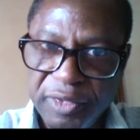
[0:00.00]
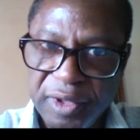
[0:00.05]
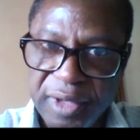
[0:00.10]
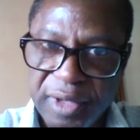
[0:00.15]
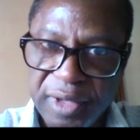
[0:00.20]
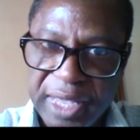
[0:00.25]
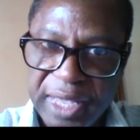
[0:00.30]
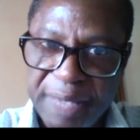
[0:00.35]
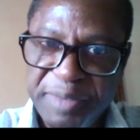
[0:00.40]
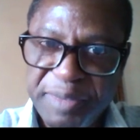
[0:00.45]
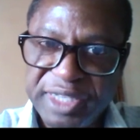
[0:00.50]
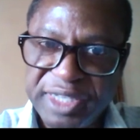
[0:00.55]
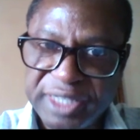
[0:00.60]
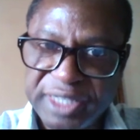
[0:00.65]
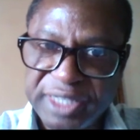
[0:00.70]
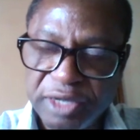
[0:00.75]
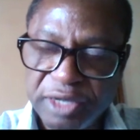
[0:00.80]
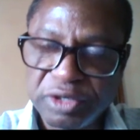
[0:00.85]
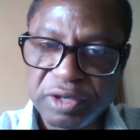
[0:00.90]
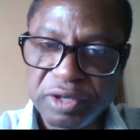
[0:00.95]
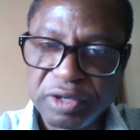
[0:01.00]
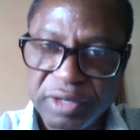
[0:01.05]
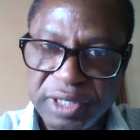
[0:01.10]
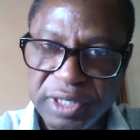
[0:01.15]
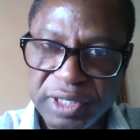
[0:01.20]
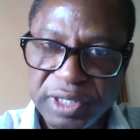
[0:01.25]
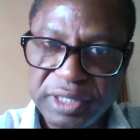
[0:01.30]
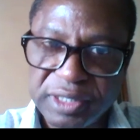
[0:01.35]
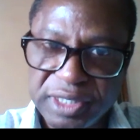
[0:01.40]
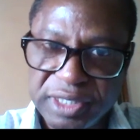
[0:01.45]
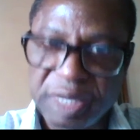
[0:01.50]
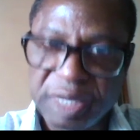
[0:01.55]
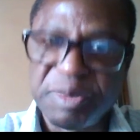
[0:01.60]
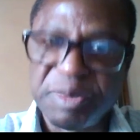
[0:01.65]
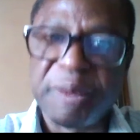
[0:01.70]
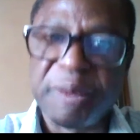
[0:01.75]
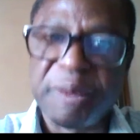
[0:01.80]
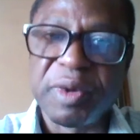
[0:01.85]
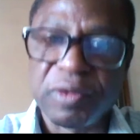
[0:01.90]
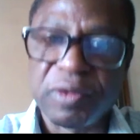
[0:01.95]
epicenter is still
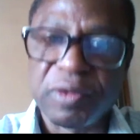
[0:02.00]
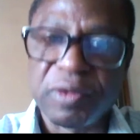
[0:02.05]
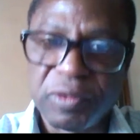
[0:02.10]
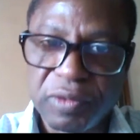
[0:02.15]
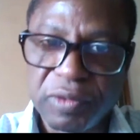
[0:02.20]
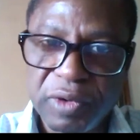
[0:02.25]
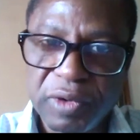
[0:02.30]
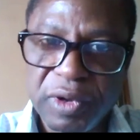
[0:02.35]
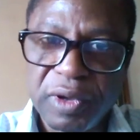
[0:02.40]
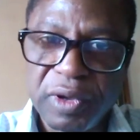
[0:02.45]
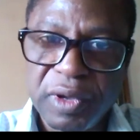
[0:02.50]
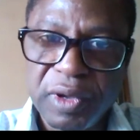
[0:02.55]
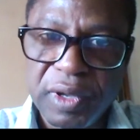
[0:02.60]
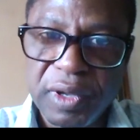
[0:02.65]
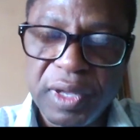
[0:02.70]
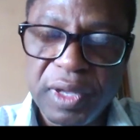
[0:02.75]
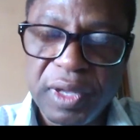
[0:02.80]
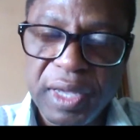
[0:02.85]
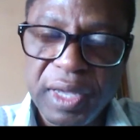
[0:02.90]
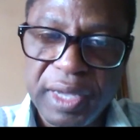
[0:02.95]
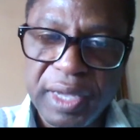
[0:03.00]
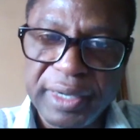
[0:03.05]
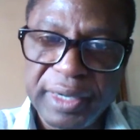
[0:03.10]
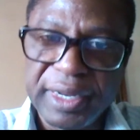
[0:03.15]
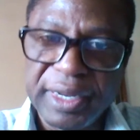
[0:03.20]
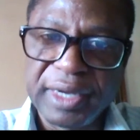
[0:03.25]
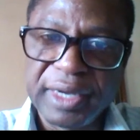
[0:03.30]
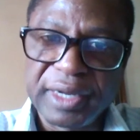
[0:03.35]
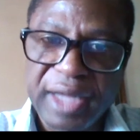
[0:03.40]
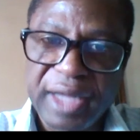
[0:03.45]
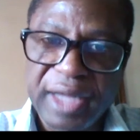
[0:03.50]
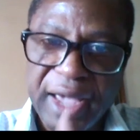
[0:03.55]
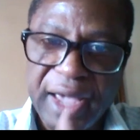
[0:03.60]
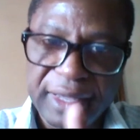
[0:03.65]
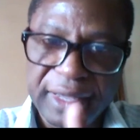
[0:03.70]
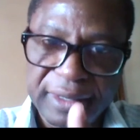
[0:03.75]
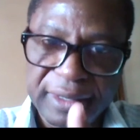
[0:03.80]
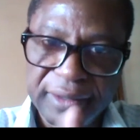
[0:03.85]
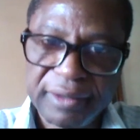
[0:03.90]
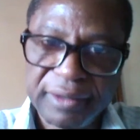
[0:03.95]
Bamako, and then
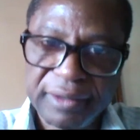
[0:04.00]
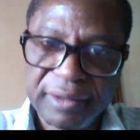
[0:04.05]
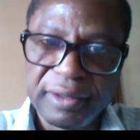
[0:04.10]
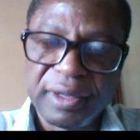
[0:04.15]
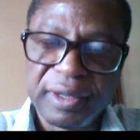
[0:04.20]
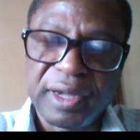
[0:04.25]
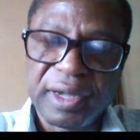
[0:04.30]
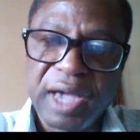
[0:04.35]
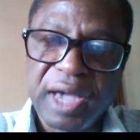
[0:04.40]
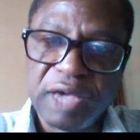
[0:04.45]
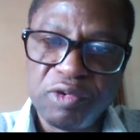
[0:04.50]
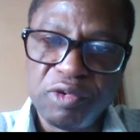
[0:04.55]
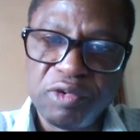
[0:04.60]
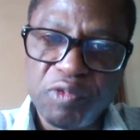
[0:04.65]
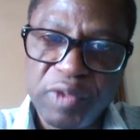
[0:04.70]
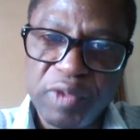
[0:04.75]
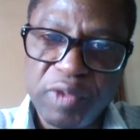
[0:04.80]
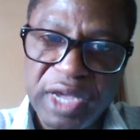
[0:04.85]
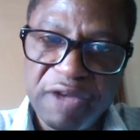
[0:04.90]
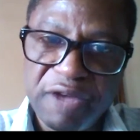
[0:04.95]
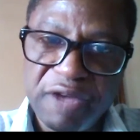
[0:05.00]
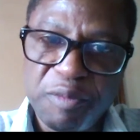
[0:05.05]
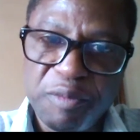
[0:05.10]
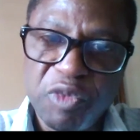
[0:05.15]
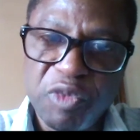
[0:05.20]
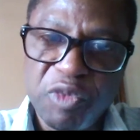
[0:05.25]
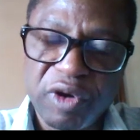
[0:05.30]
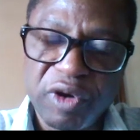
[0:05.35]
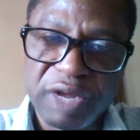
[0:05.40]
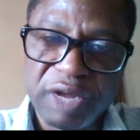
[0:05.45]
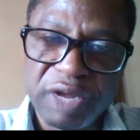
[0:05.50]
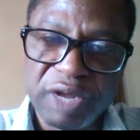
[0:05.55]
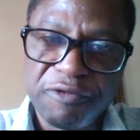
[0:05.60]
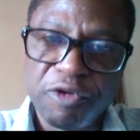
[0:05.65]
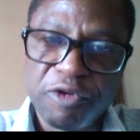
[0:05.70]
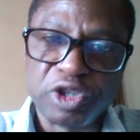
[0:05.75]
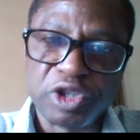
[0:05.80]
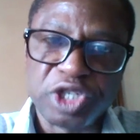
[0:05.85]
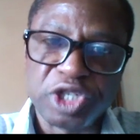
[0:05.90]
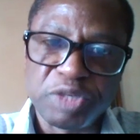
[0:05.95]
Kai. Kai, we have more than
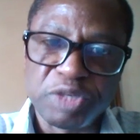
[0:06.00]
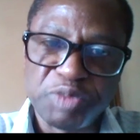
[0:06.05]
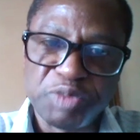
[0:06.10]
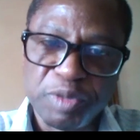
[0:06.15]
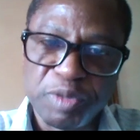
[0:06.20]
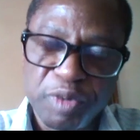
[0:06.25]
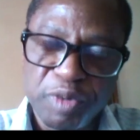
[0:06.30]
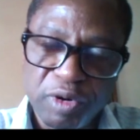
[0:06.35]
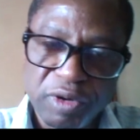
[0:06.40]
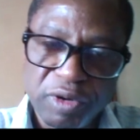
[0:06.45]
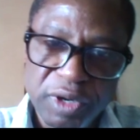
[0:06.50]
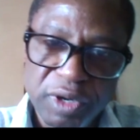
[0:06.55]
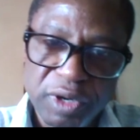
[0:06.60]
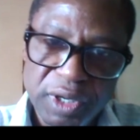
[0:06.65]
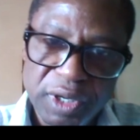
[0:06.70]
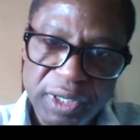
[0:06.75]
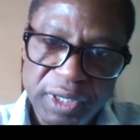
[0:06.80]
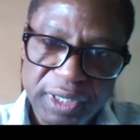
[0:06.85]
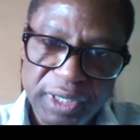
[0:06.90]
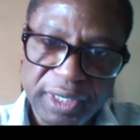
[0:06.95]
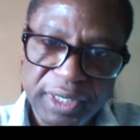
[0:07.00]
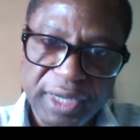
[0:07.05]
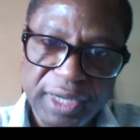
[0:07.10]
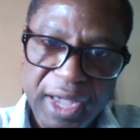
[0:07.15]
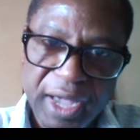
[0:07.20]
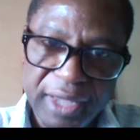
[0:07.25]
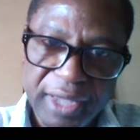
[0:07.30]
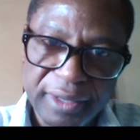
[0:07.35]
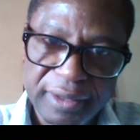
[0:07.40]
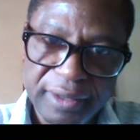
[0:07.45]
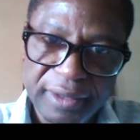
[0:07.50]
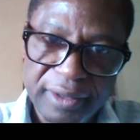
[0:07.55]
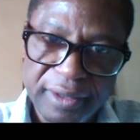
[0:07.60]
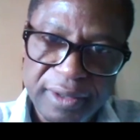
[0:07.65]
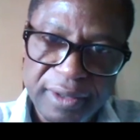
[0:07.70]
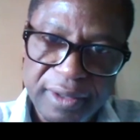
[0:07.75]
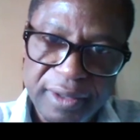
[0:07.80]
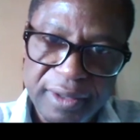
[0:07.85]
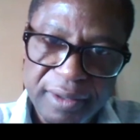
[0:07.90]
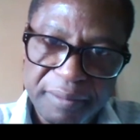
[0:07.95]
14 people in Kai.
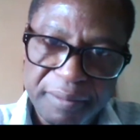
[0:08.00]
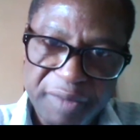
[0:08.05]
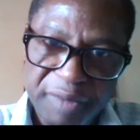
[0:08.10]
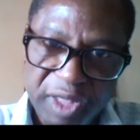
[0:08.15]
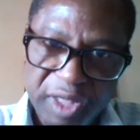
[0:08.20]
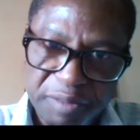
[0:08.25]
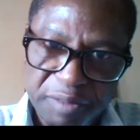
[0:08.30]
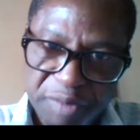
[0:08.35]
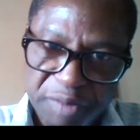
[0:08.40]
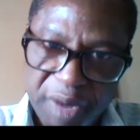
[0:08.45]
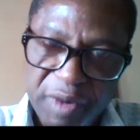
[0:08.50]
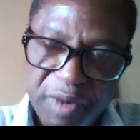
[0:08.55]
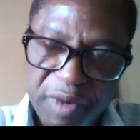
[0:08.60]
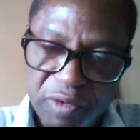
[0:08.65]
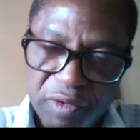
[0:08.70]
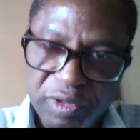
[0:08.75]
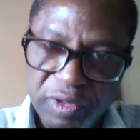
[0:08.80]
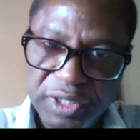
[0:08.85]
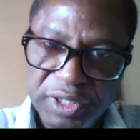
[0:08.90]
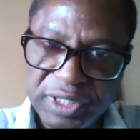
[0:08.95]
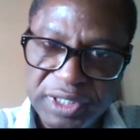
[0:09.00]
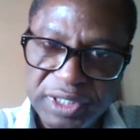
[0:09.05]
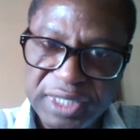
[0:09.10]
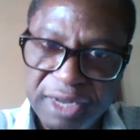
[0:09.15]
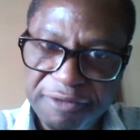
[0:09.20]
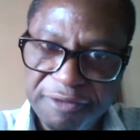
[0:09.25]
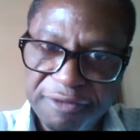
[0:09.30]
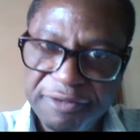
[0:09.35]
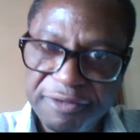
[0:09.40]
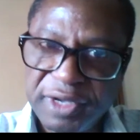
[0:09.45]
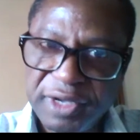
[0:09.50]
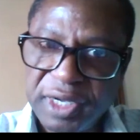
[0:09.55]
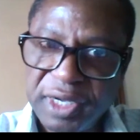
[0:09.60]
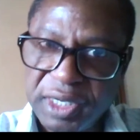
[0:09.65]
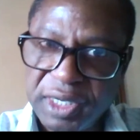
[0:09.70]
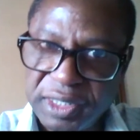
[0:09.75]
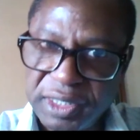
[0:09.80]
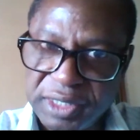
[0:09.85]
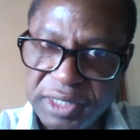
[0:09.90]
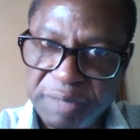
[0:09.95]
But Bamako itself
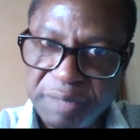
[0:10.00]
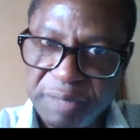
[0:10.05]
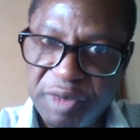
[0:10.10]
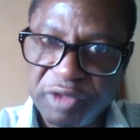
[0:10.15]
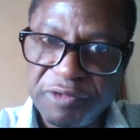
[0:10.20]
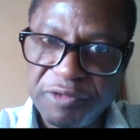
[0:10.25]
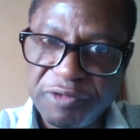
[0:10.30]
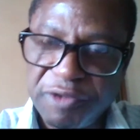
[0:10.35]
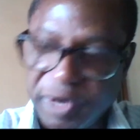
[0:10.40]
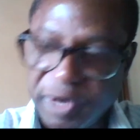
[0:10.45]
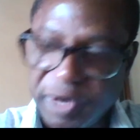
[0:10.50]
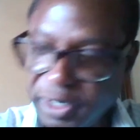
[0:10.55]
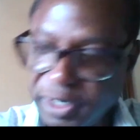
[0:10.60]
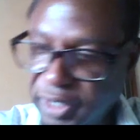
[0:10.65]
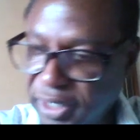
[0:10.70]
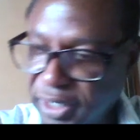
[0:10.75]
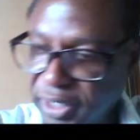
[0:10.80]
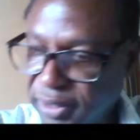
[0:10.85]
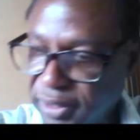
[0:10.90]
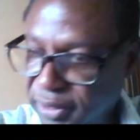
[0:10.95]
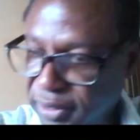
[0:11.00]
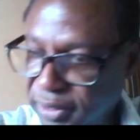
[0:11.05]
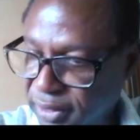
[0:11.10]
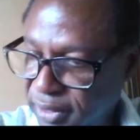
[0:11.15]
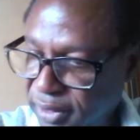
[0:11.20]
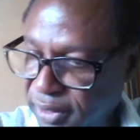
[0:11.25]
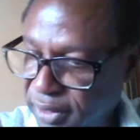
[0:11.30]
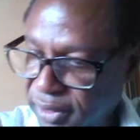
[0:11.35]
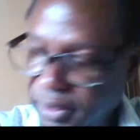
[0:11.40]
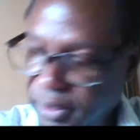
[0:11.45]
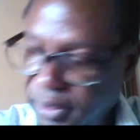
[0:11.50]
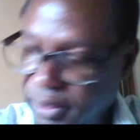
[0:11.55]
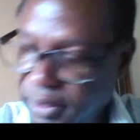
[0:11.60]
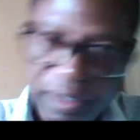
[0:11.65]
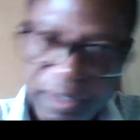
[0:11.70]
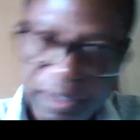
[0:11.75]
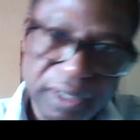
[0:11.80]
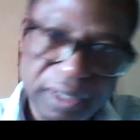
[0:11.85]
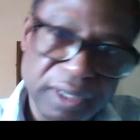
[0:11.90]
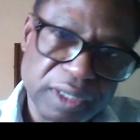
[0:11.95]
is about
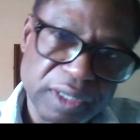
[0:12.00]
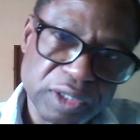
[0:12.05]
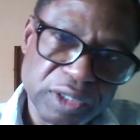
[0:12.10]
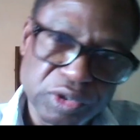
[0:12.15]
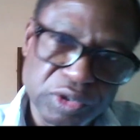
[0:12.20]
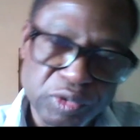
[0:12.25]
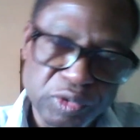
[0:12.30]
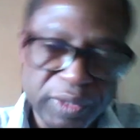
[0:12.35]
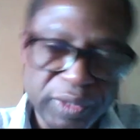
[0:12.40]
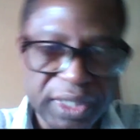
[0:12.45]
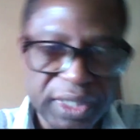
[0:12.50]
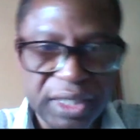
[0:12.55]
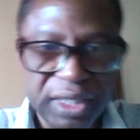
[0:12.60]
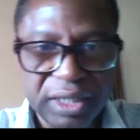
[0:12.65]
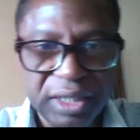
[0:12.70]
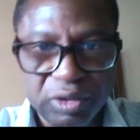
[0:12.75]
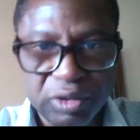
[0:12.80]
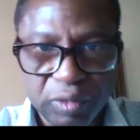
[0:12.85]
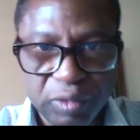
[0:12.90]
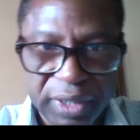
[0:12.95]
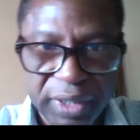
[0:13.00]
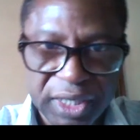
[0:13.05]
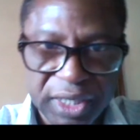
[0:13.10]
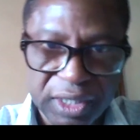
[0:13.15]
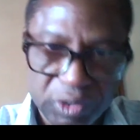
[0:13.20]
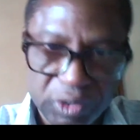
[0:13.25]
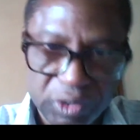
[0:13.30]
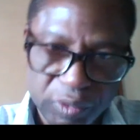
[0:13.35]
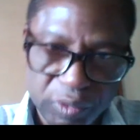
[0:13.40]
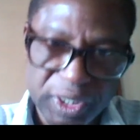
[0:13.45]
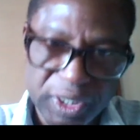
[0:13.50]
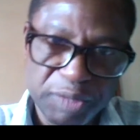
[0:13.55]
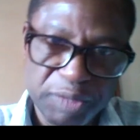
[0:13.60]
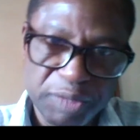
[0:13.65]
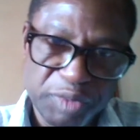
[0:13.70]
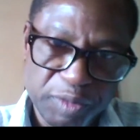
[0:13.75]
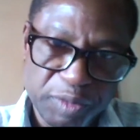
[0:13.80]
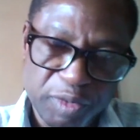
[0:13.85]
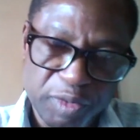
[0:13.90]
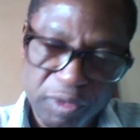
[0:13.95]
420
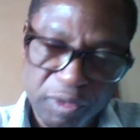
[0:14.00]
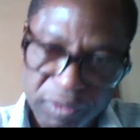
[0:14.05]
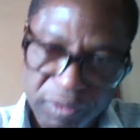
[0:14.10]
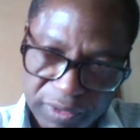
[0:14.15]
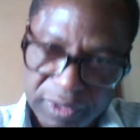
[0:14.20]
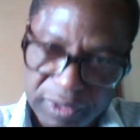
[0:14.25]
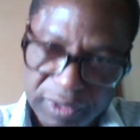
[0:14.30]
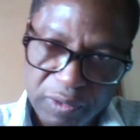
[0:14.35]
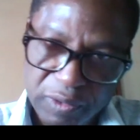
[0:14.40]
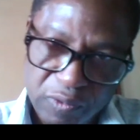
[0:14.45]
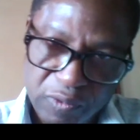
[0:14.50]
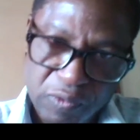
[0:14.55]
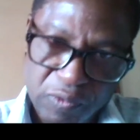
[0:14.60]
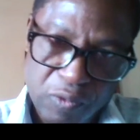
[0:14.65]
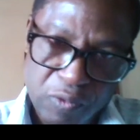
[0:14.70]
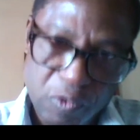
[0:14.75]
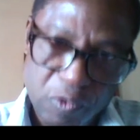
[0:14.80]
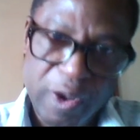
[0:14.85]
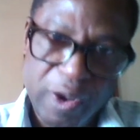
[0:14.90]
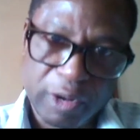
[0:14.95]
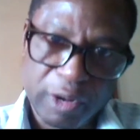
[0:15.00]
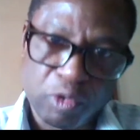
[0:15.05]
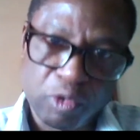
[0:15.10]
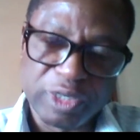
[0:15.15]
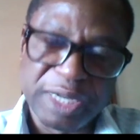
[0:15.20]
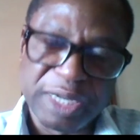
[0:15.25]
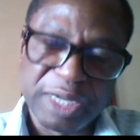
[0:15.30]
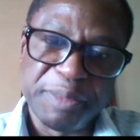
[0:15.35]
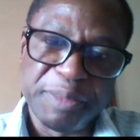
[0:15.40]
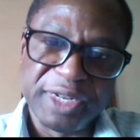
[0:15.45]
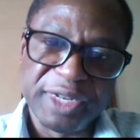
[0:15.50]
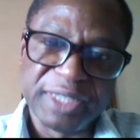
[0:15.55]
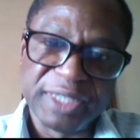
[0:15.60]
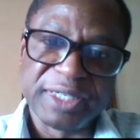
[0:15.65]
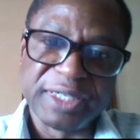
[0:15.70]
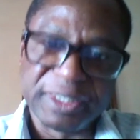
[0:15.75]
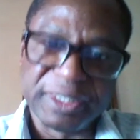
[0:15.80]
people who are contaminated.